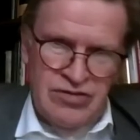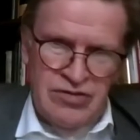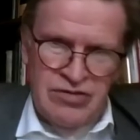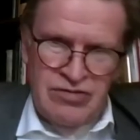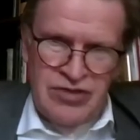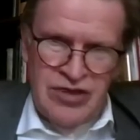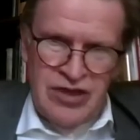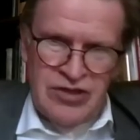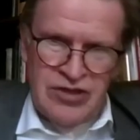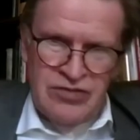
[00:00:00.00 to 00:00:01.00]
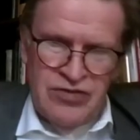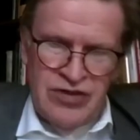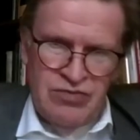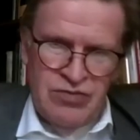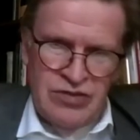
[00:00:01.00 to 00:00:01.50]
reduction of
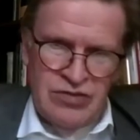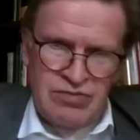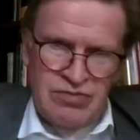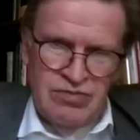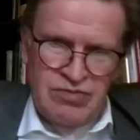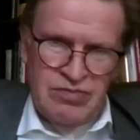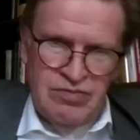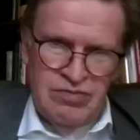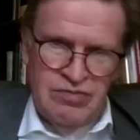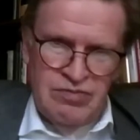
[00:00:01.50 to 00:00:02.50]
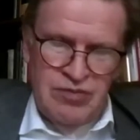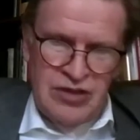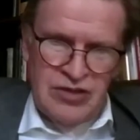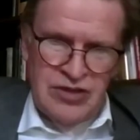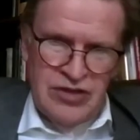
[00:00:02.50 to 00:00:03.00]
government
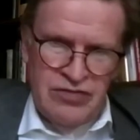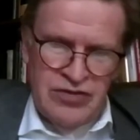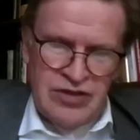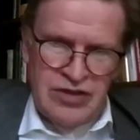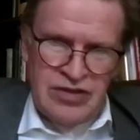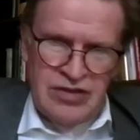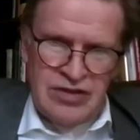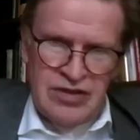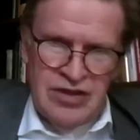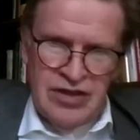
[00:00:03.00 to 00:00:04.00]
budget deficits,